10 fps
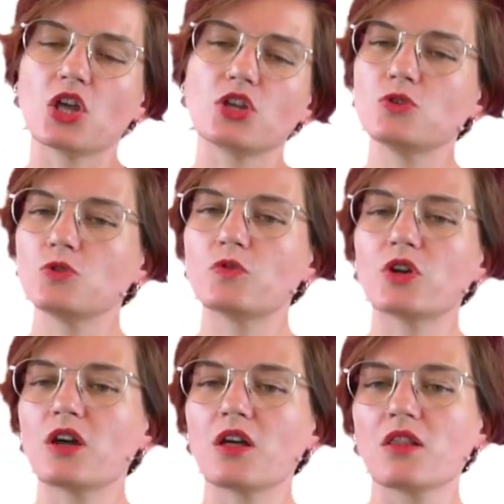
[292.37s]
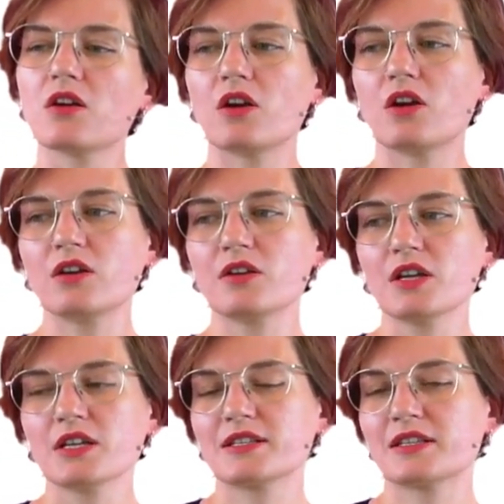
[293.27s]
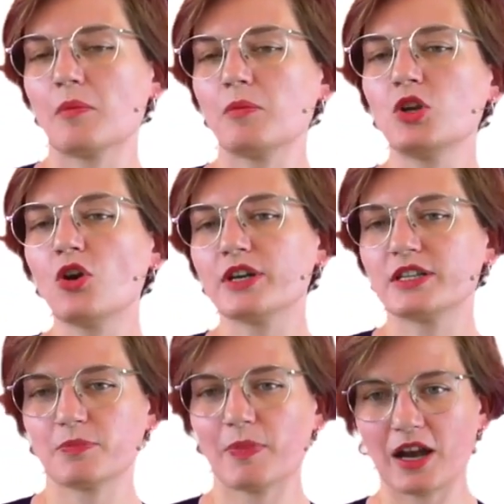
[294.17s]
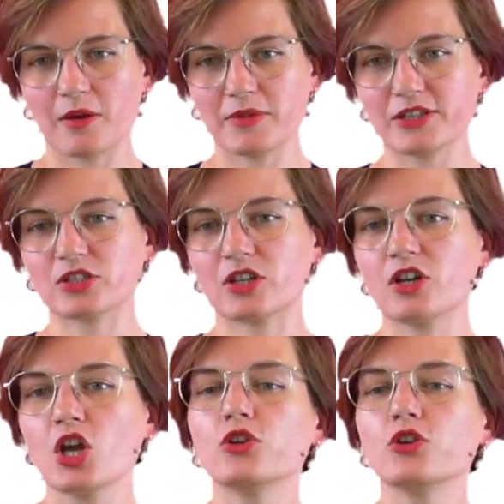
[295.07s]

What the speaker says: You want to learn some noise parameter.